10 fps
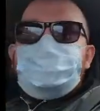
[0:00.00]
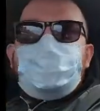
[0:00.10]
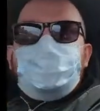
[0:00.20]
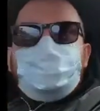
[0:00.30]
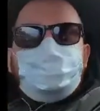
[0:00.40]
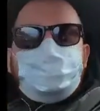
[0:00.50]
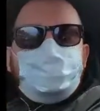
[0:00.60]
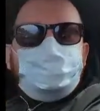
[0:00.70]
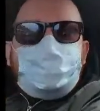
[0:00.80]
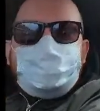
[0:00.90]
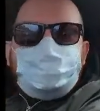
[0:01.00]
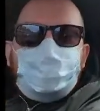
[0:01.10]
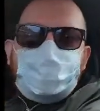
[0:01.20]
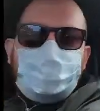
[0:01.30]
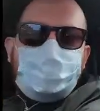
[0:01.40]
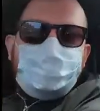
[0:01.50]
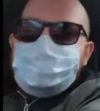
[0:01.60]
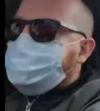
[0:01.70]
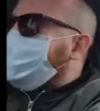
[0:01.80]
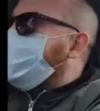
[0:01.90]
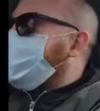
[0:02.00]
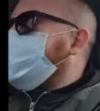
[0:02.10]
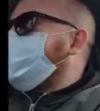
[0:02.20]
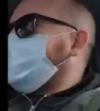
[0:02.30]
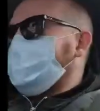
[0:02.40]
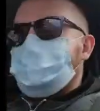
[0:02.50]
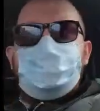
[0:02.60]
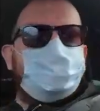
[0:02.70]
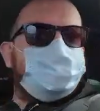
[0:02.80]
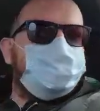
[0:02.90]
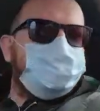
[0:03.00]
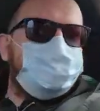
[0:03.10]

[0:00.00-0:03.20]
people say you can turn back to work and that, you're still going to have that risk.